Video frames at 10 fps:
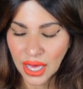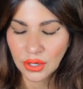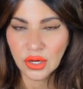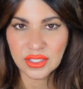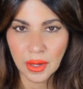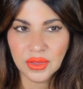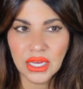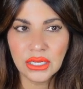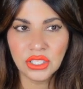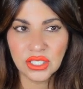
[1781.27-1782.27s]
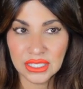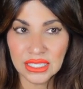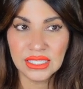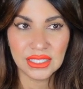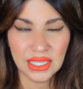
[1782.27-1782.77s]
I don't know, something just
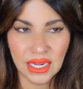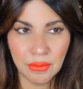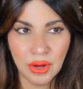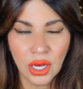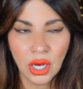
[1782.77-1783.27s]
didn't seem